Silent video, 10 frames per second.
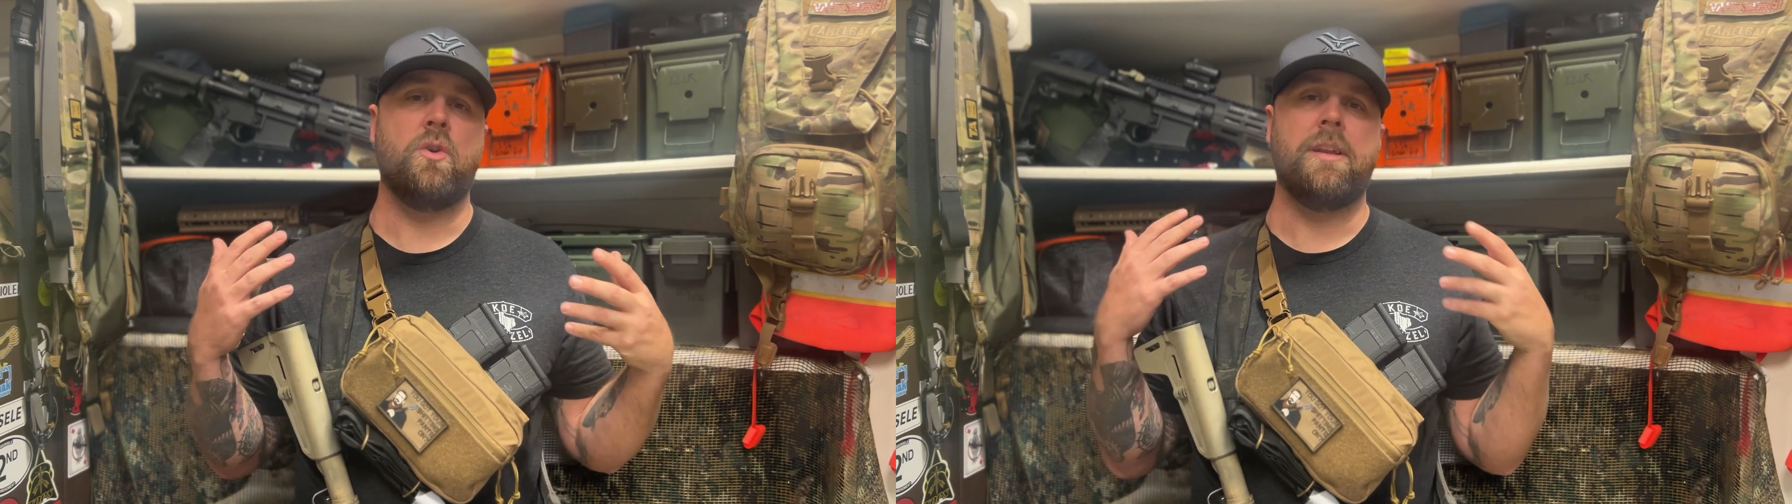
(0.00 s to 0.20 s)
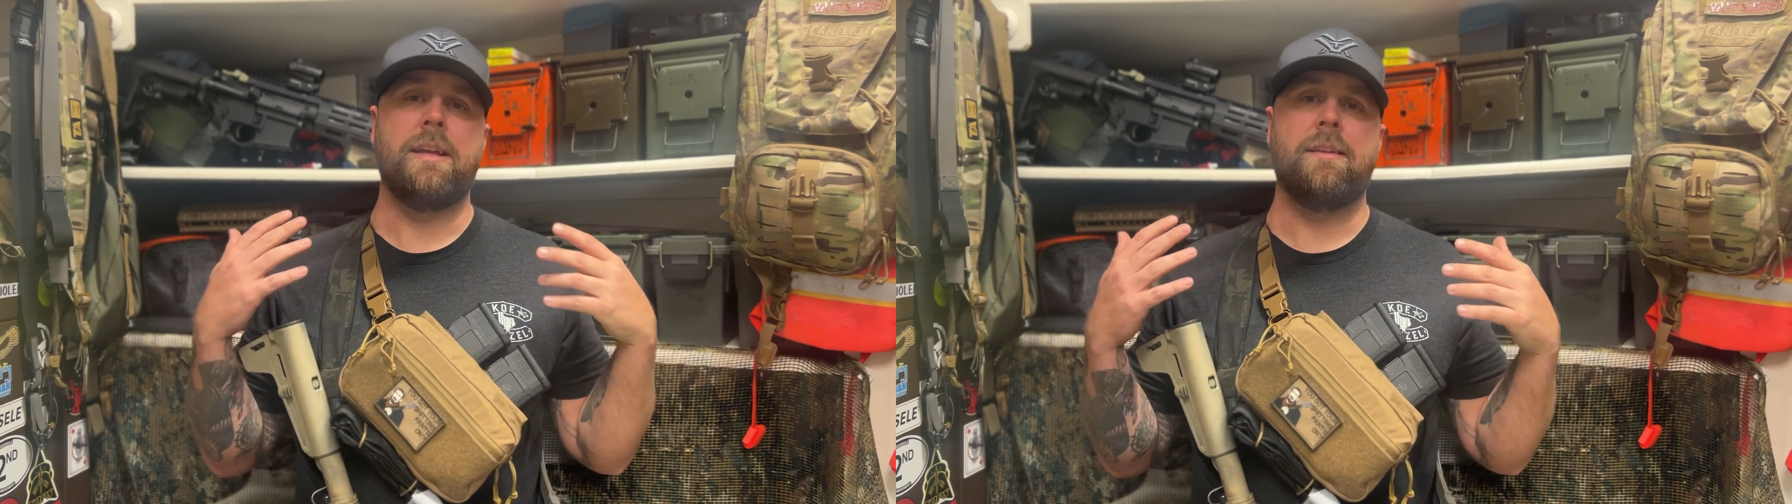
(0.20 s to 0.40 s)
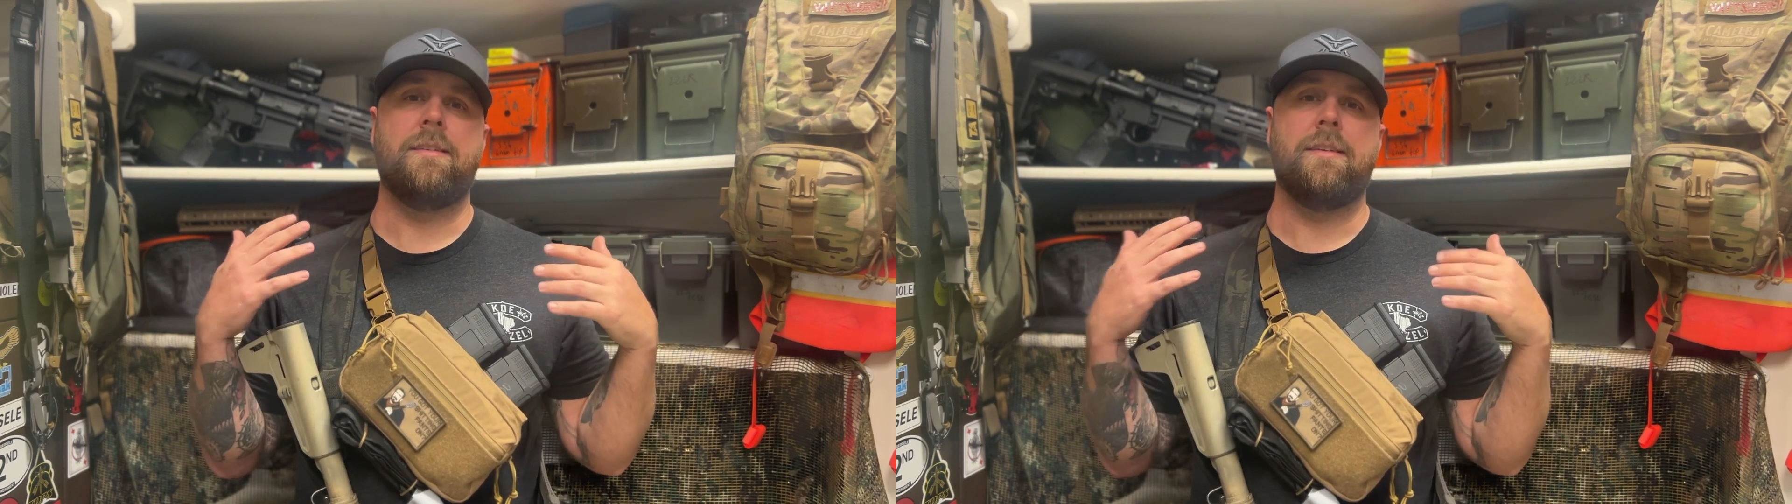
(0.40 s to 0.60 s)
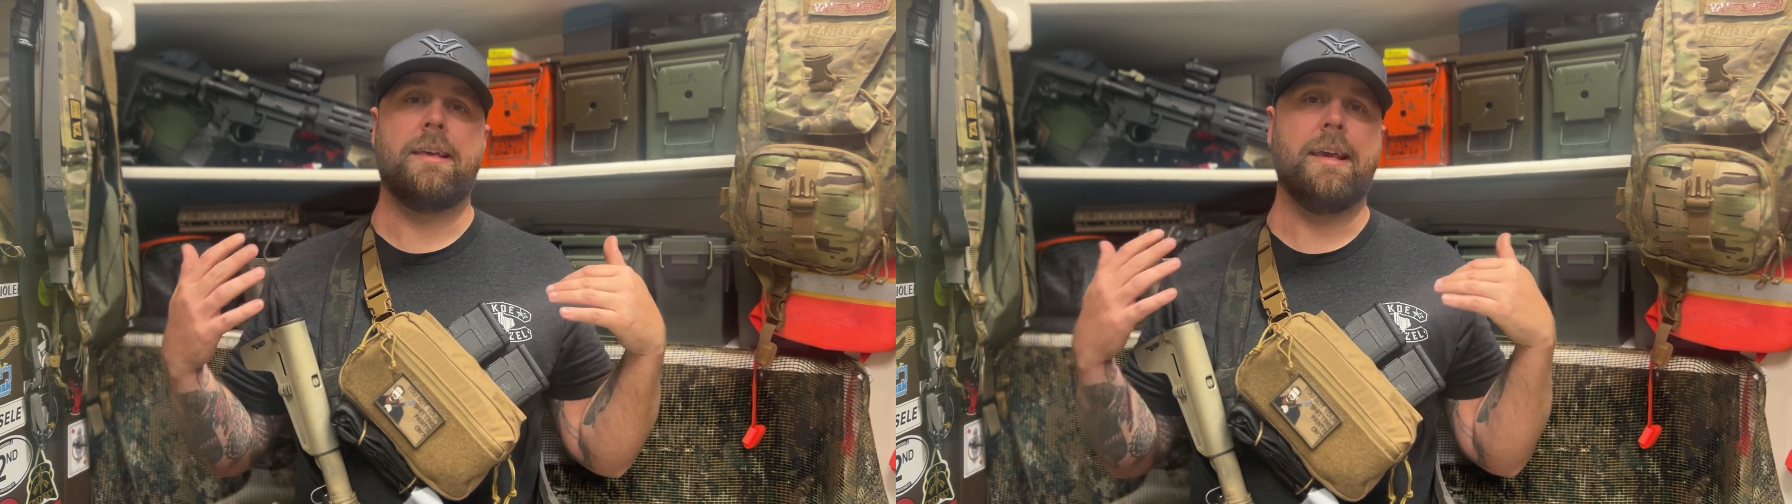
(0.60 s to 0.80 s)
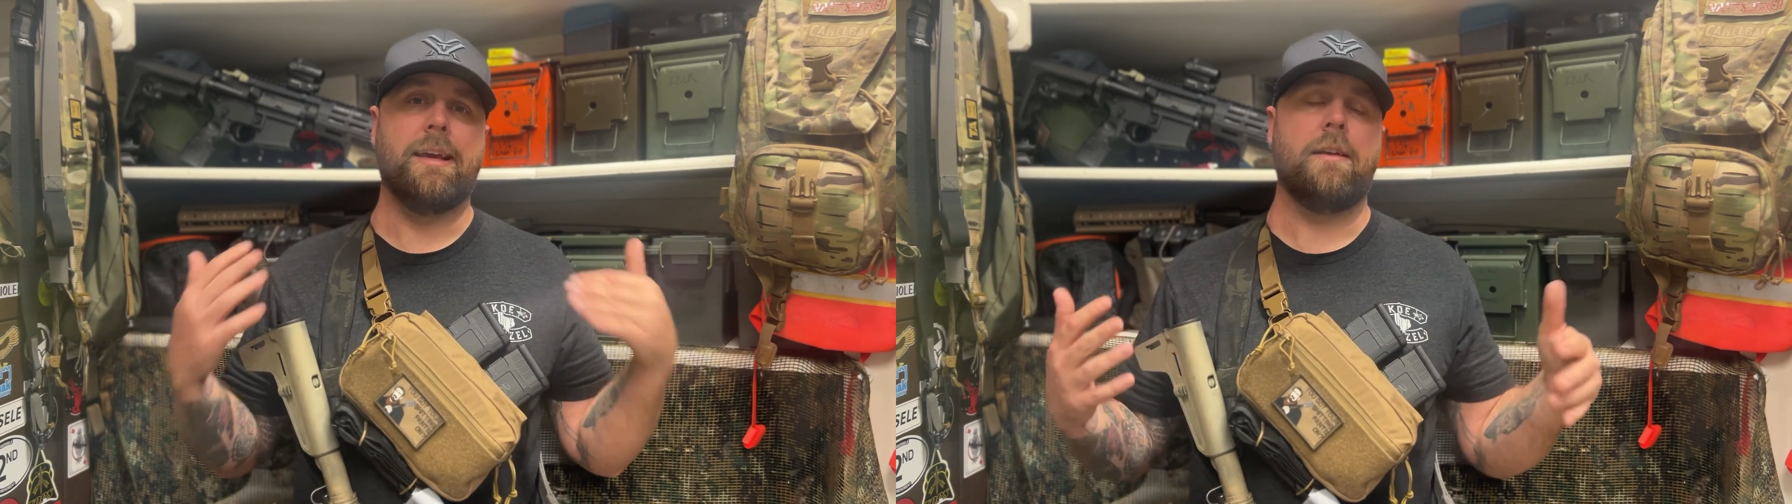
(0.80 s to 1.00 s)
need to
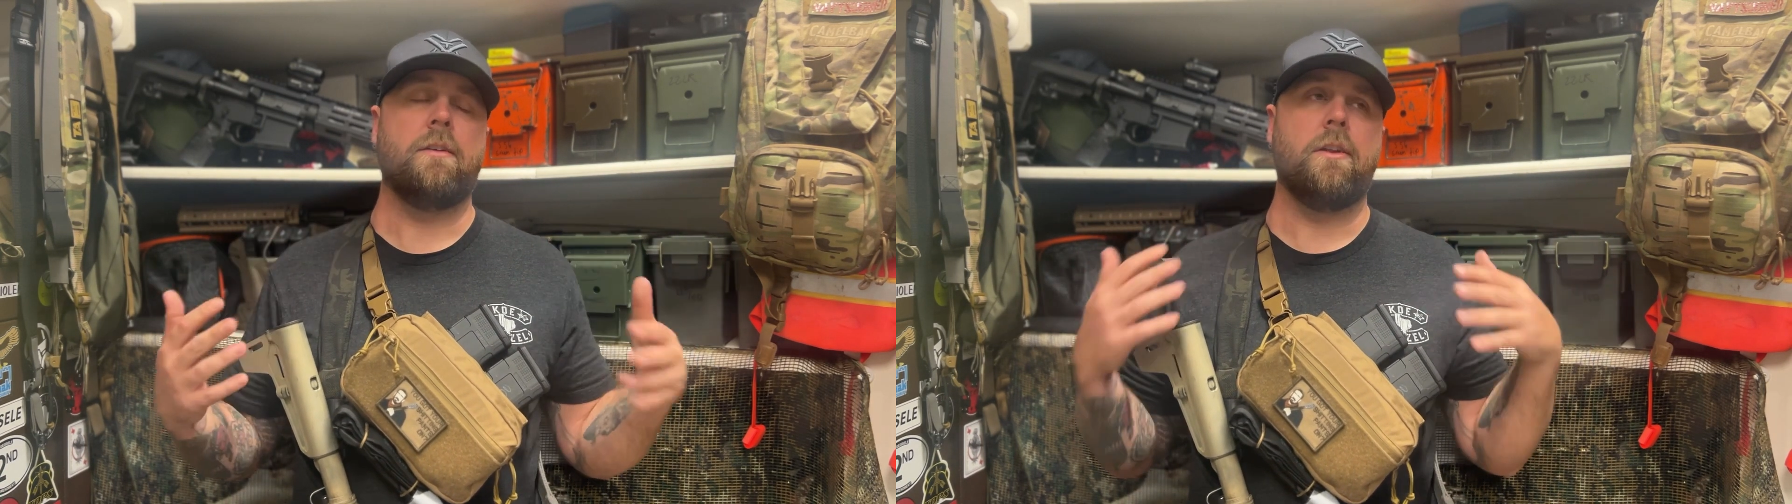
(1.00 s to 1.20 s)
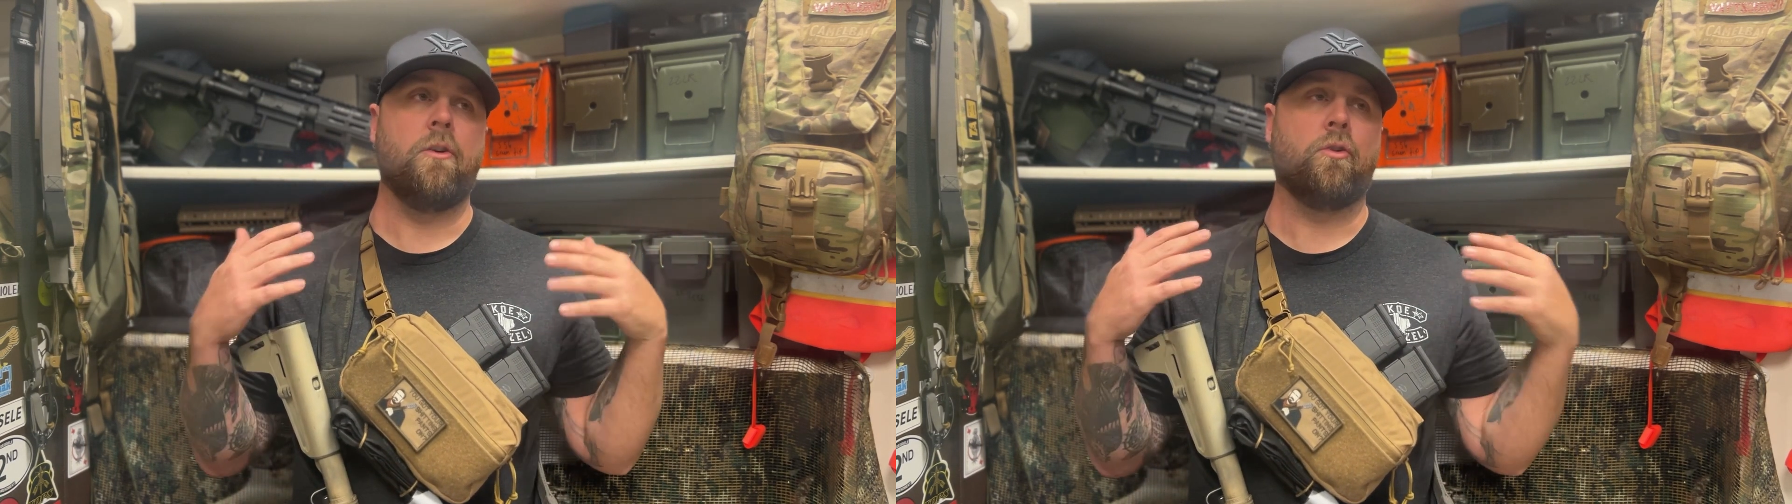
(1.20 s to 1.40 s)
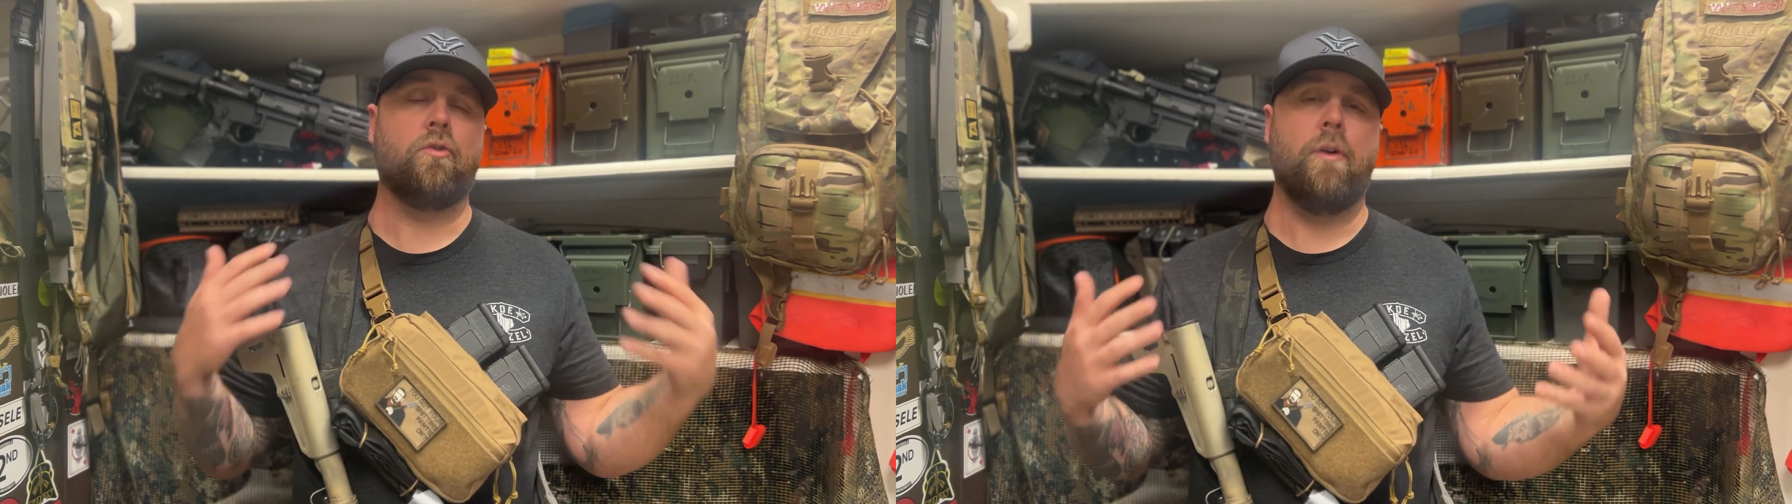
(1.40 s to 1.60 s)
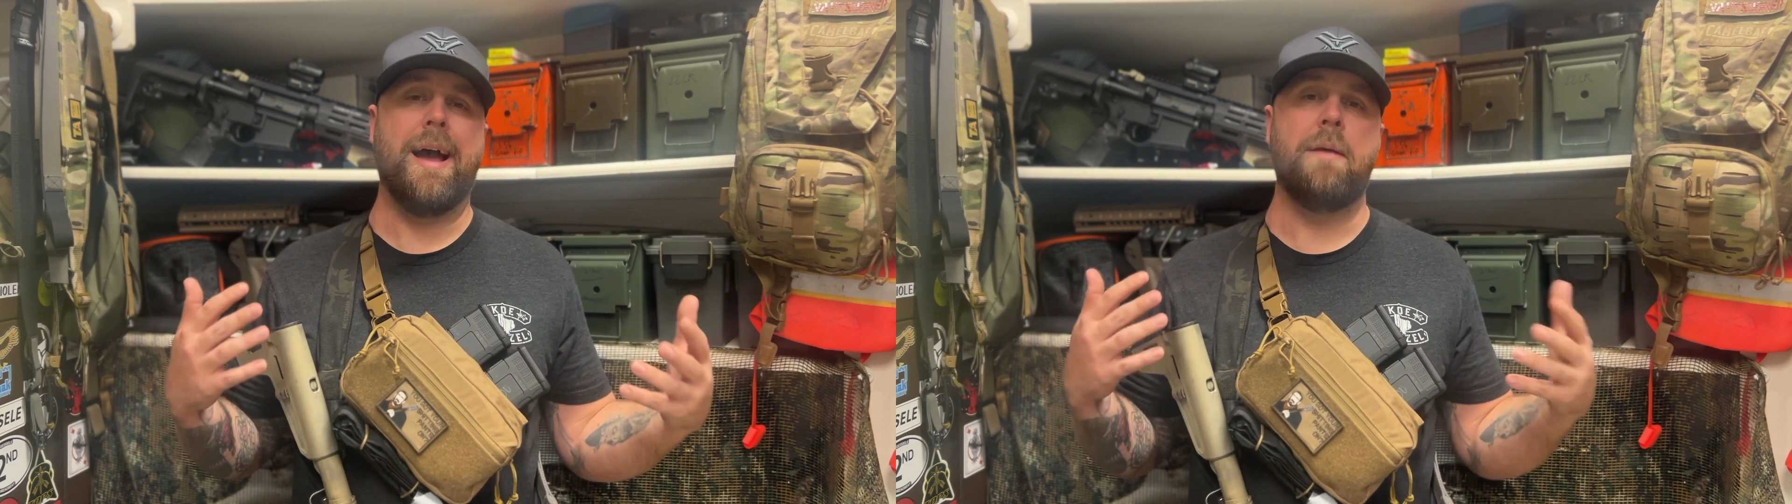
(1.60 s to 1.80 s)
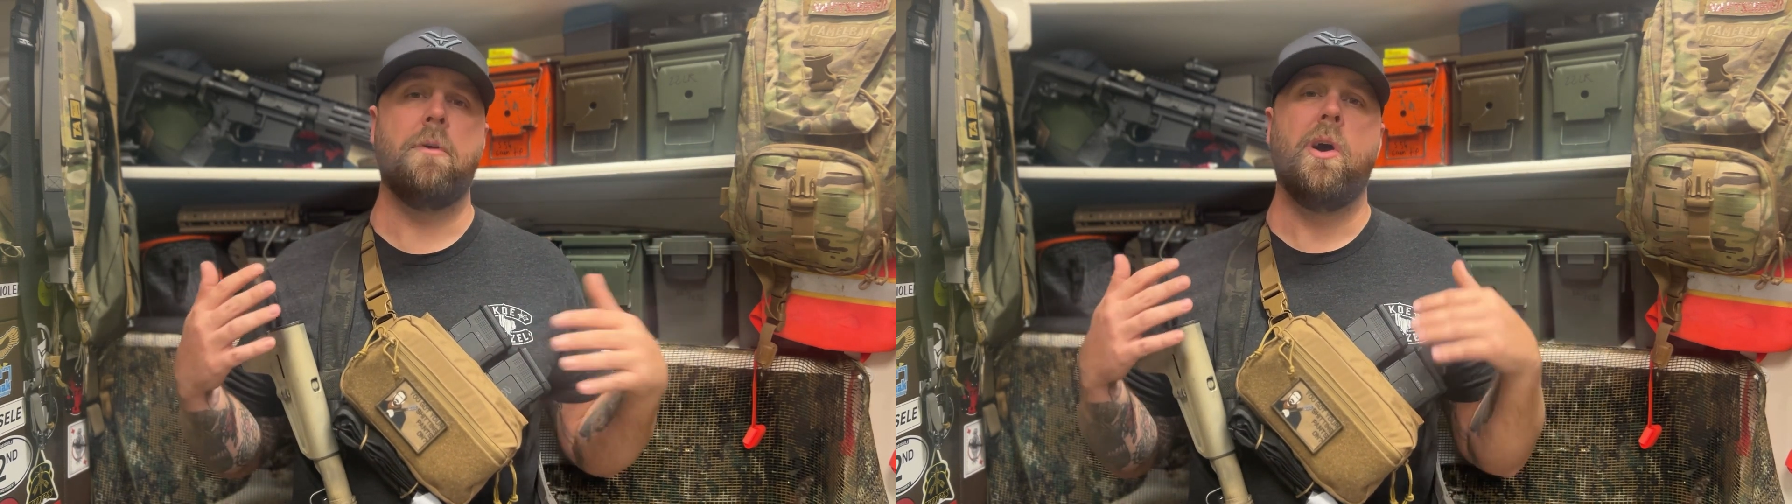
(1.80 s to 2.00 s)
get or
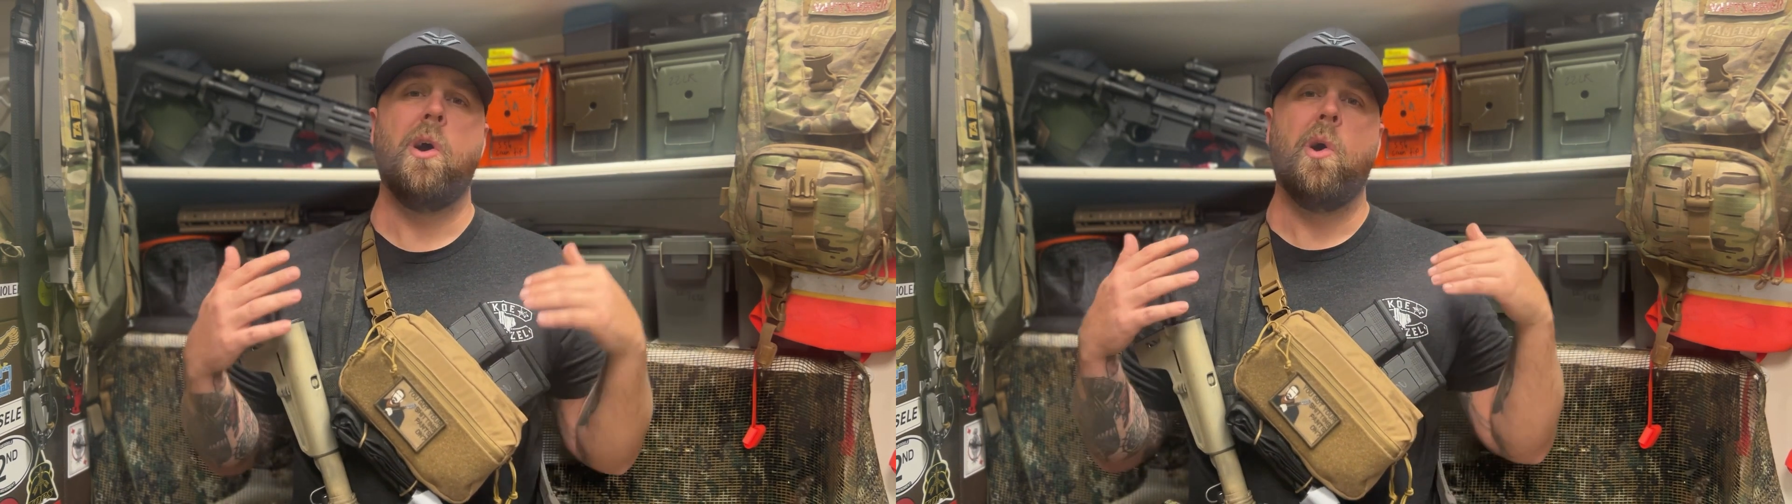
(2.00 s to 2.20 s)
grab